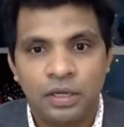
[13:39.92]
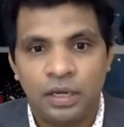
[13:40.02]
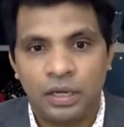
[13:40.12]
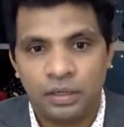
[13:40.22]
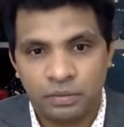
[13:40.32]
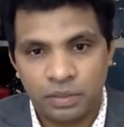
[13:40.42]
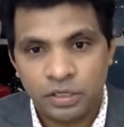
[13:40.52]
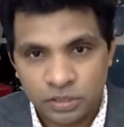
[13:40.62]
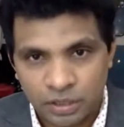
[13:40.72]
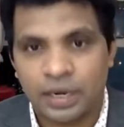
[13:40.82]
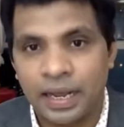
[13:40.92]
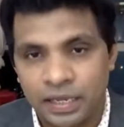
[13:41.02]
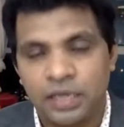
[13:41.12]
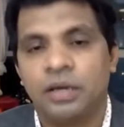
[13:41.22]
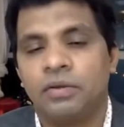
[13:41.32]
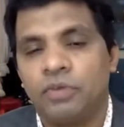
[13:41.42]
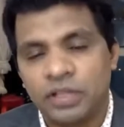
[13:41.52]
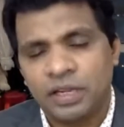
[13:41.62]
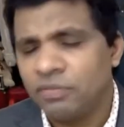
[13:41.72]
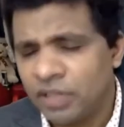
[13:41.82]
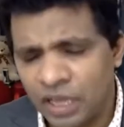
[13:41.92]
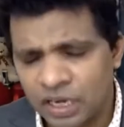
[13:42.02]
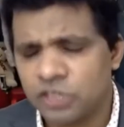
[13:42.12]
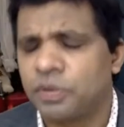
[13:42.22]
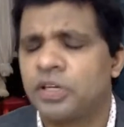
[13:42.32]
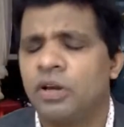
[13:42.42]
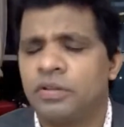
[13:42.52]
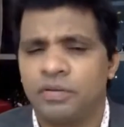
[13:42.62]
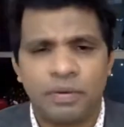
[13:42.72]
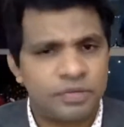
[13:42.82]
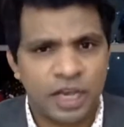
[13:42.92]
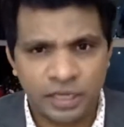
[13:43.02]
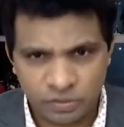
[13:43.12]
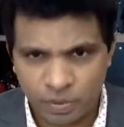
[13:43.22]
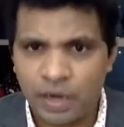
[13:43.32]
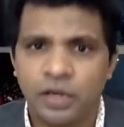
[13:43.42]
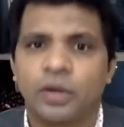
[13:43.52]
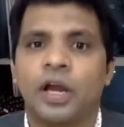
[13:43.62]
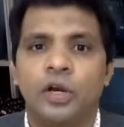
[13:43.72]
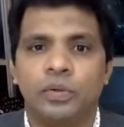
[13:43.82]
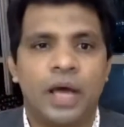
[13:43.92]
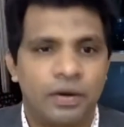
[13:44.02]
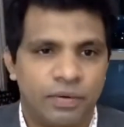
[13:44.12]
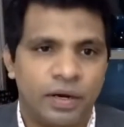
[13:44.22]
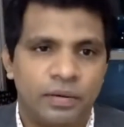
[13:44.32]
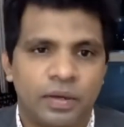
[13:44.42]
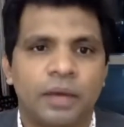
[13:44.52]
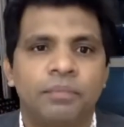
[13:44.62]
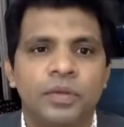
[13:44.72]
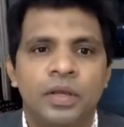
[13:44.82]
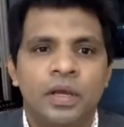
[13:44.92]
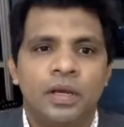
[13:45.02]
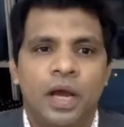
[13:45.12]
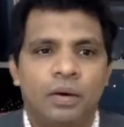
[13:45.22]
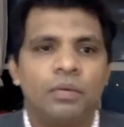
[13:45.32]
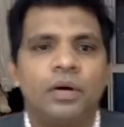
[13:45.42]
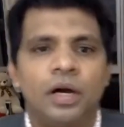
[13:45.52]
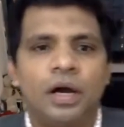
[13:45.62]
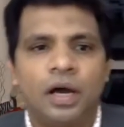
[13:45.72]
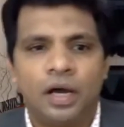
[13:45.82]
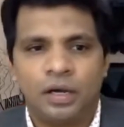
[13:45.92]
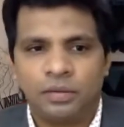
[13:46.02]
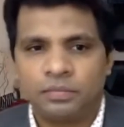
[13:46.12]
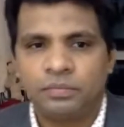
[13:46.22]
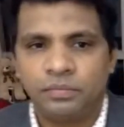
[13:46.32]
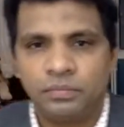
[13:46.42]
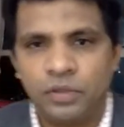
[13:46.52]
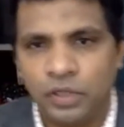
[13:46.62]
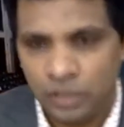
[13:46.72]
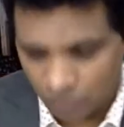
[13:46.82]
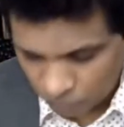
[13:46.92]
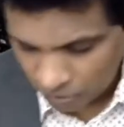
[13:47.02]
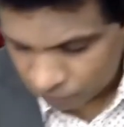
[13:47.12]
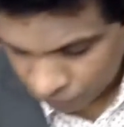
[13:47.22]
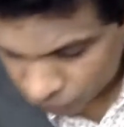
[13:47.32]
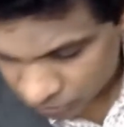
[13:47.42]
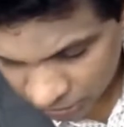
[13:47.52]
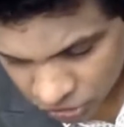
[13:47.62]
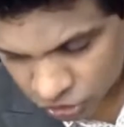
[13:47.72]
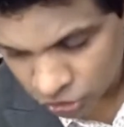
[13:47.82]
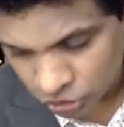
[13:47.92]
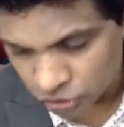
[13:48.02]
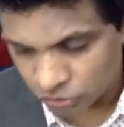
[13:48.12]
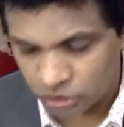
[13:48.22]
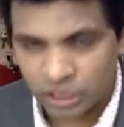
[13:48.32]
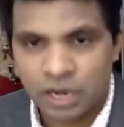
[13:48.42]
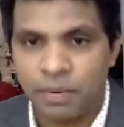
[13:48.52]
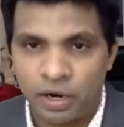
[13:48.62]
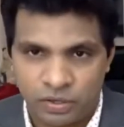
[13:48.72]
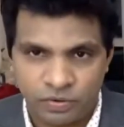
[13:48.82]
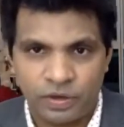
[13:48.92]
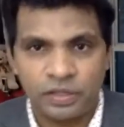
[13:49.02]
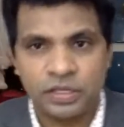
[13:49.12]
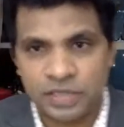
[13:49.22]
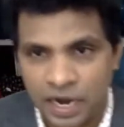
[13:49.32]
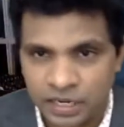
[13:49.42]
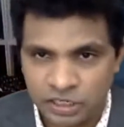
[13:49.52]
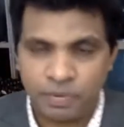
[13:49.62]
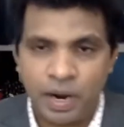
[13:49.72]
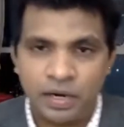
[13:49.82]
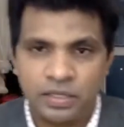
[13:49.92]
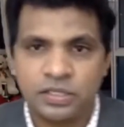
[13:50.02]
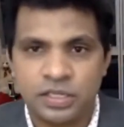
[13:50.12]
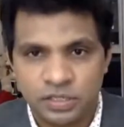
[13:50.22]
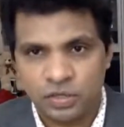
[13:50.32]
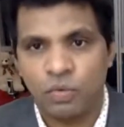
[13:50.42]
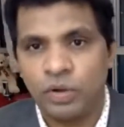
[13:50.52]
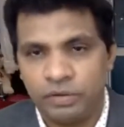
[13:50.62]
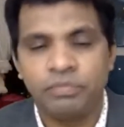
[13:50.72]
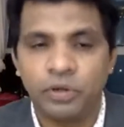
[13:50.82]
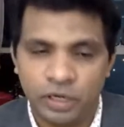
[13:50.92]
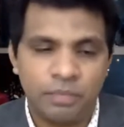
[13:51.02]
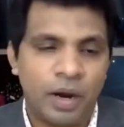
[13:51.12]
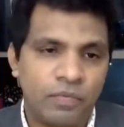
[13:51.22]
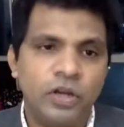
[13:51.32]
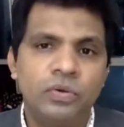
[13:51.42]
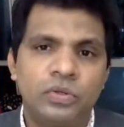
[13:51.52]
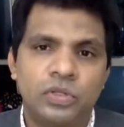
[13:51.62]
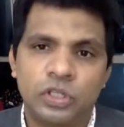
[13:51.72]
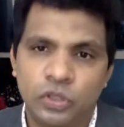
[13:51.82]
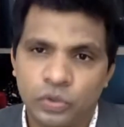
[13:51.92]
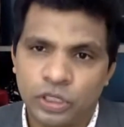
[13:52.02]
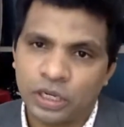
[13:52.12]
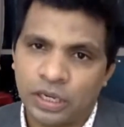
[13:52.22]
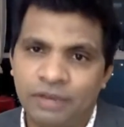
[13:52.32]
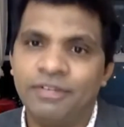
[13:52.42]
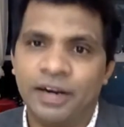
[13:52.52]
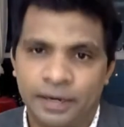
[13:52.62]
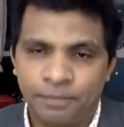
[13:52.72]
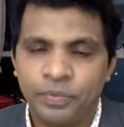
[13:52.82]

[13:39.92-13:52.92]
it's a ranking, whether irrespective of the website part, you can do that one. Okay. Now, one few things you need to think about the strategy part. This is very important part. When you use a keyword,